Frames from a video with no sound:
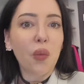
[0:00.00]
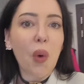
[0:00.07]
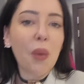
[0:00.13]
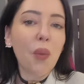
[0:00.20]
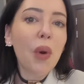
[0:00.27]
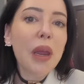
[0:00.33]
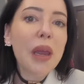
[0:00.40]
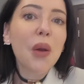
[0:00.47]

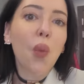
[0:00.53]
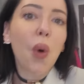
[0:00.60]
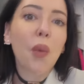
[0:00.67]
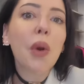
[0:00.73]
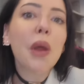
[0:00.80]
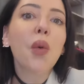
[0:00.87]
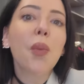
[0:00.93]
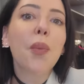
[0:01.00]
when we
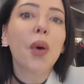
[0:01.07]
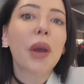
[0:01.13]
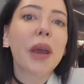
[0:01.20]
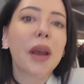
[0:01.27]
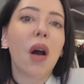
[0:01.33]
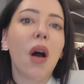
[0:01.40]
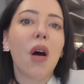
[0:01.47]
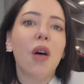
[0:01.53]
were
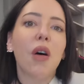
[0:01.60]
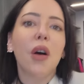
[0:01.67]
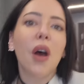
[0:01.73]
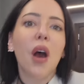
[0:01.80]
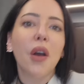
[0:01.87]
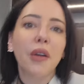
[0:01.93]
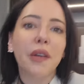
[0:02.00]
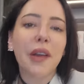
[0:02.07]
booking our
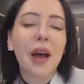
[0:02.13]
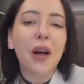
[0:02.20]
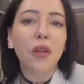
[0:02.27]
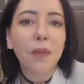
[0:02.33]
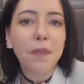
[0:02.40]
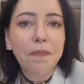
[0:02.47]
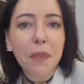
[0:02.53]
hotel,